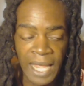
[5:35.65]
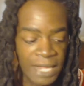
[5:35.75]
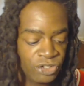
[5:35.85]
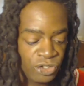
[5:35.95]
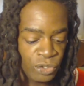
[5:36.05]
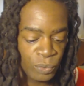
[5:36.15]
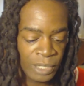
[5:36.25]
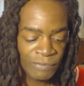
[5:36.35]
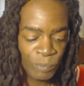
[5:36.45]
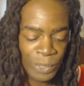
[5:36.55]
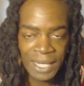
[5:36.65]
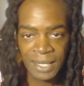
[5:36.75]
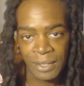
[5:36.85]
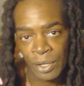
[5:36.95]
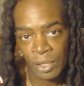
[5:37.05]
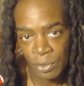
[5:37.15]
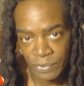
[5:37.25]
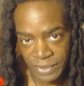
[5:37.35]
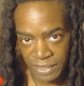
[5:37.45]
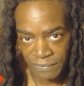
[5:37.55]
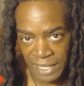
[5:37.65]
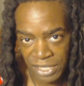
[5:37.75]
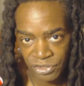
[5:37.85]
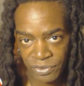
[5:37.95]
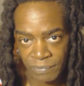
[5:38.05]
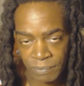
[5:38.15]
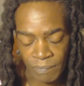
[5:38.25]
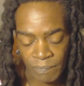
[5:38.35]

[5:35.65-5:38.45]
as to if we can close the divination.